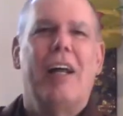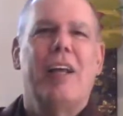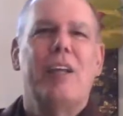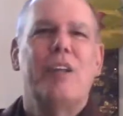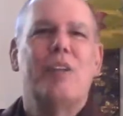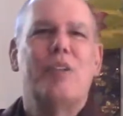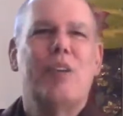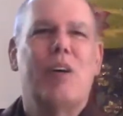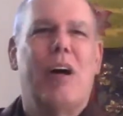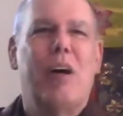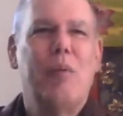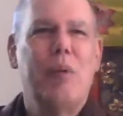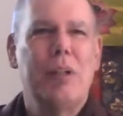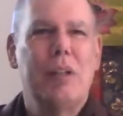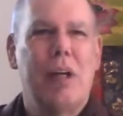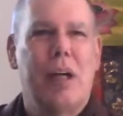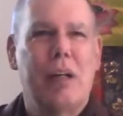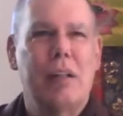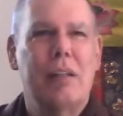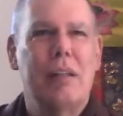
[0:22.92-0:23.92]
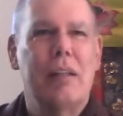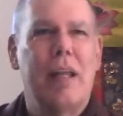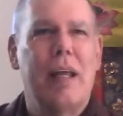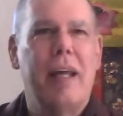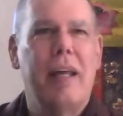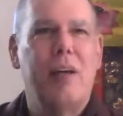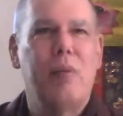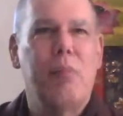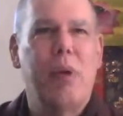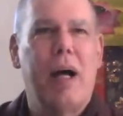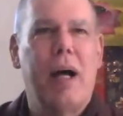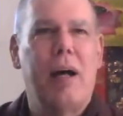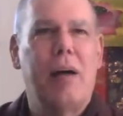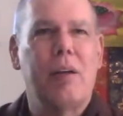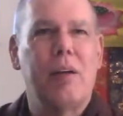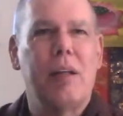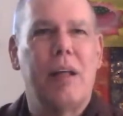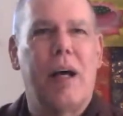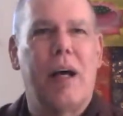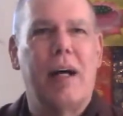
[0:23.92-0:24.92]
So I'm going to talk today
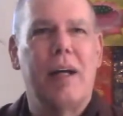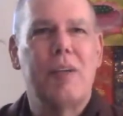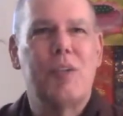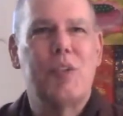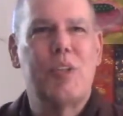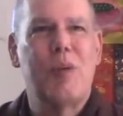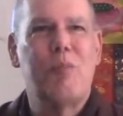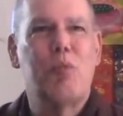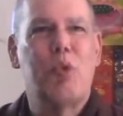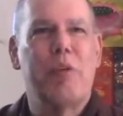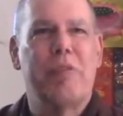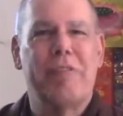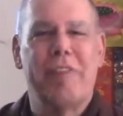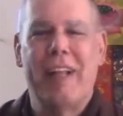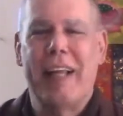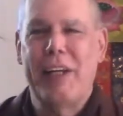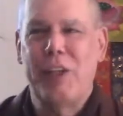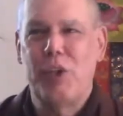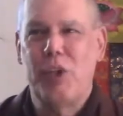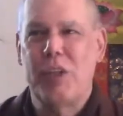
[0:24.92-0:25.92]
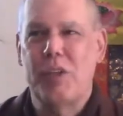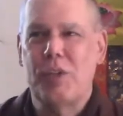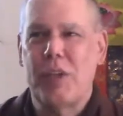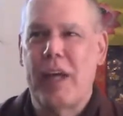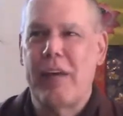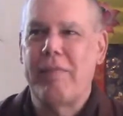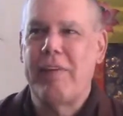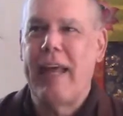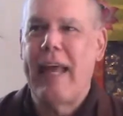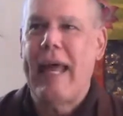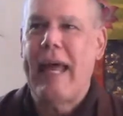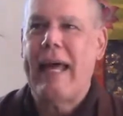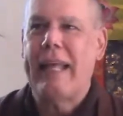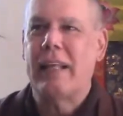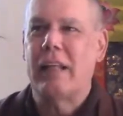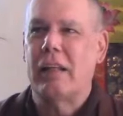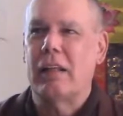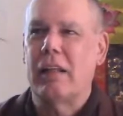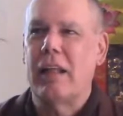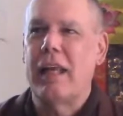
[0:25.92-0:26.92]
about some reflections I've
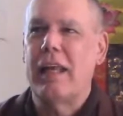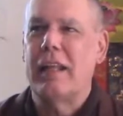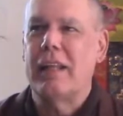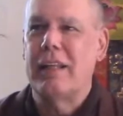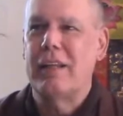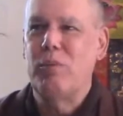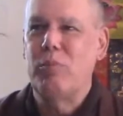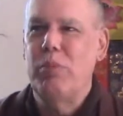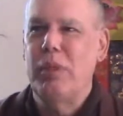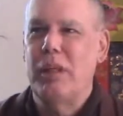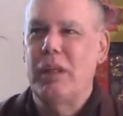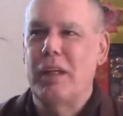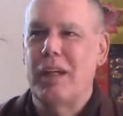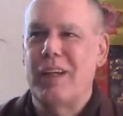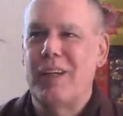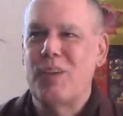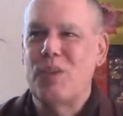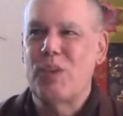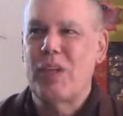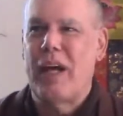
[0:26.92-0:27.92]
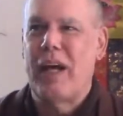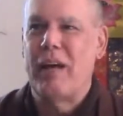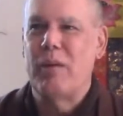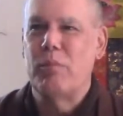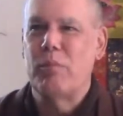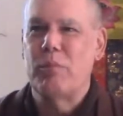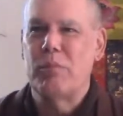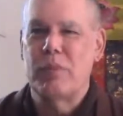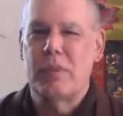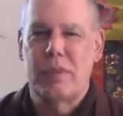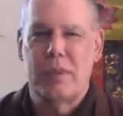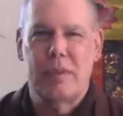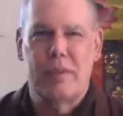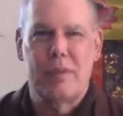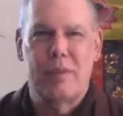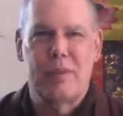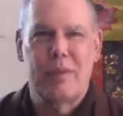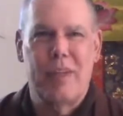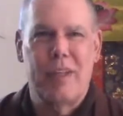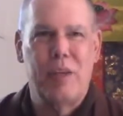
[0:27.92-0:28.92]
had lately, because I'm
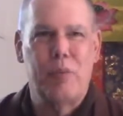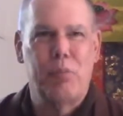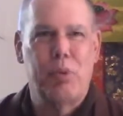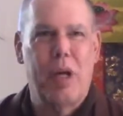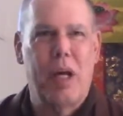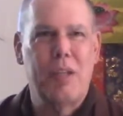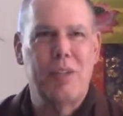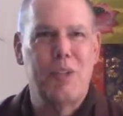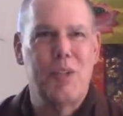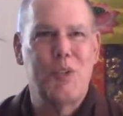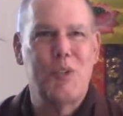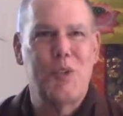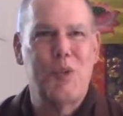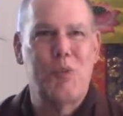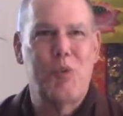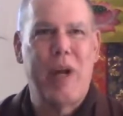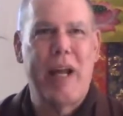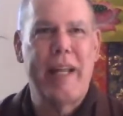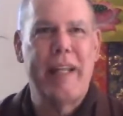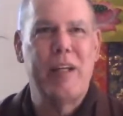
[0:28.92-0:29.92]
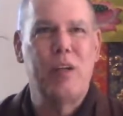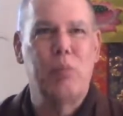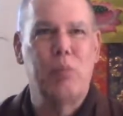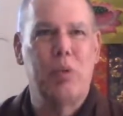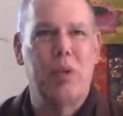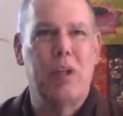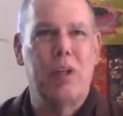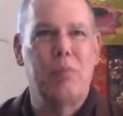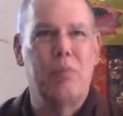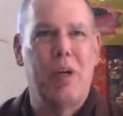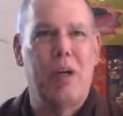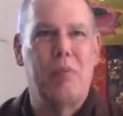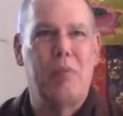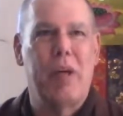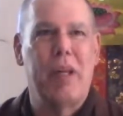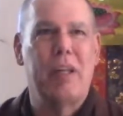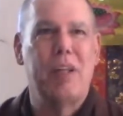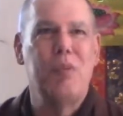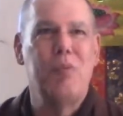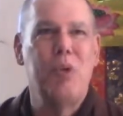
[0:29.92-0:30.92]
in the process of writing a book about
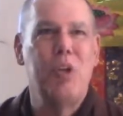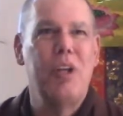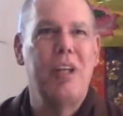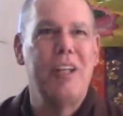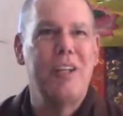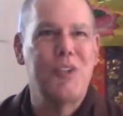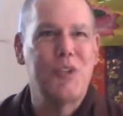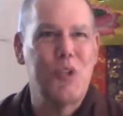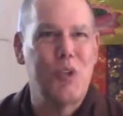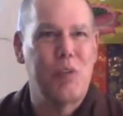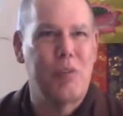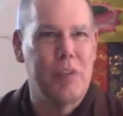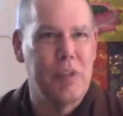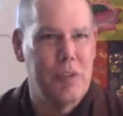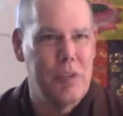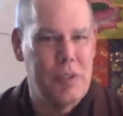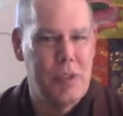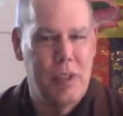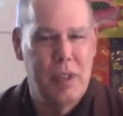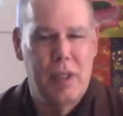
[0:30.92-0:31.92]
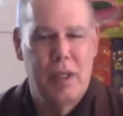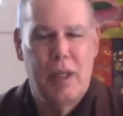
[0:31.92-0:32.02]
my community service.